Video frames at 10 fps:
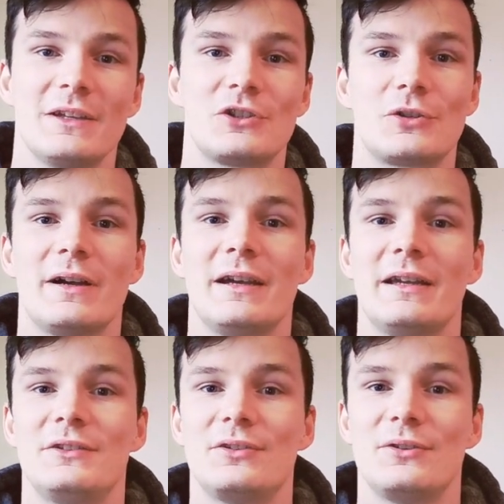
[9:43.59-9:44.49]

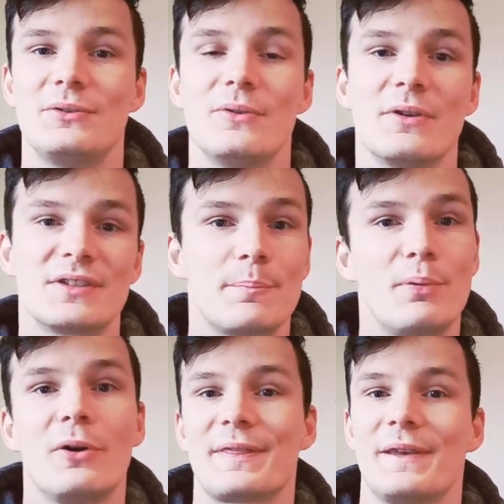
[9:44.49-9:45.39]
Try to
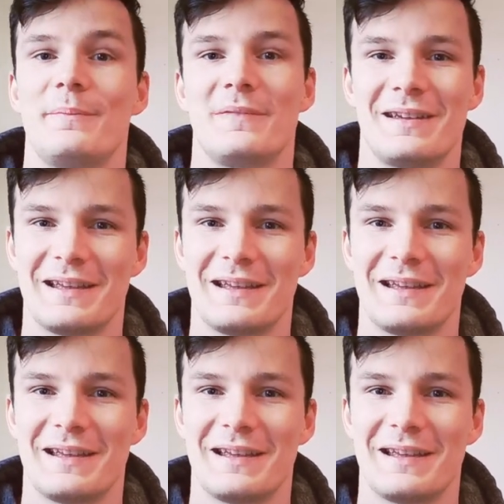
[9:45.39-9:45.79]
support them